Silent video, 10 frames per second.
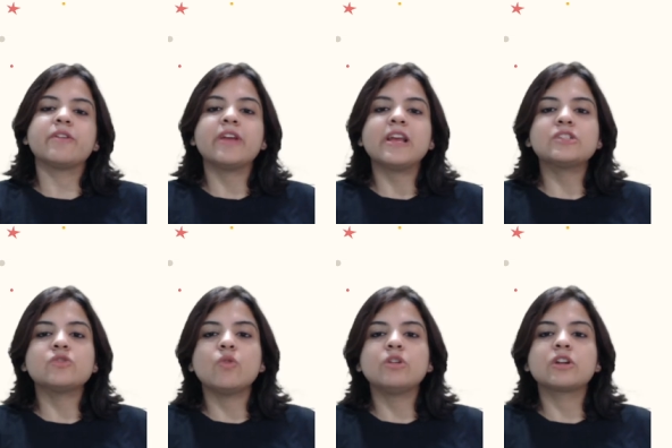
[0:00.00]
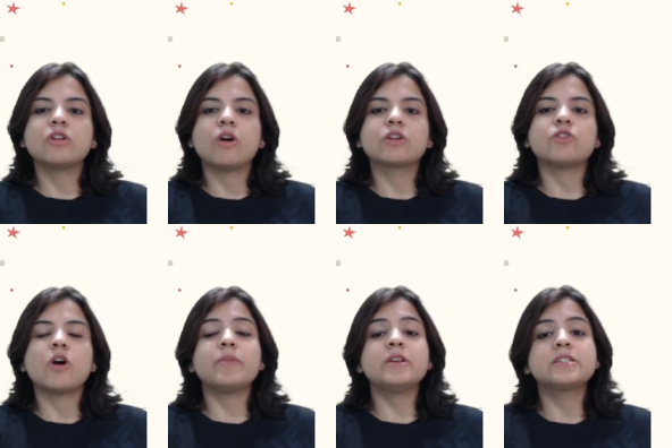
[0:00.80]
Ray's old clock
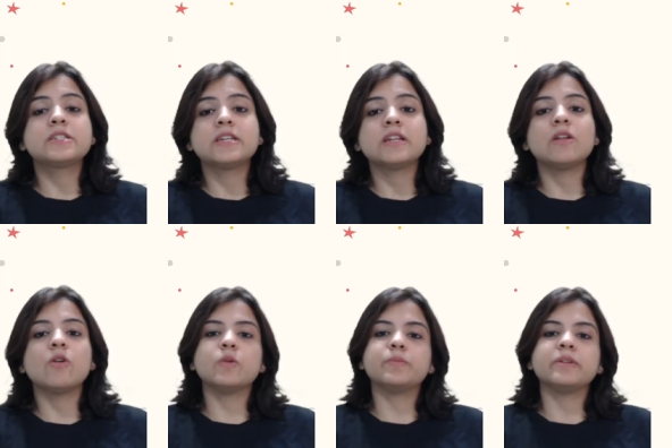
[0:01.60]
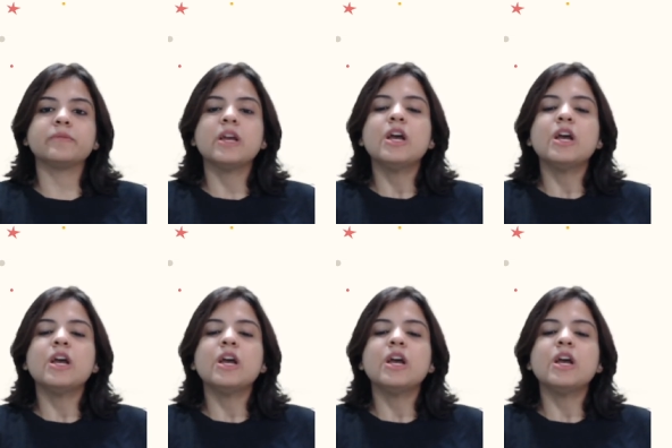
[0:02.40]
shop is still open.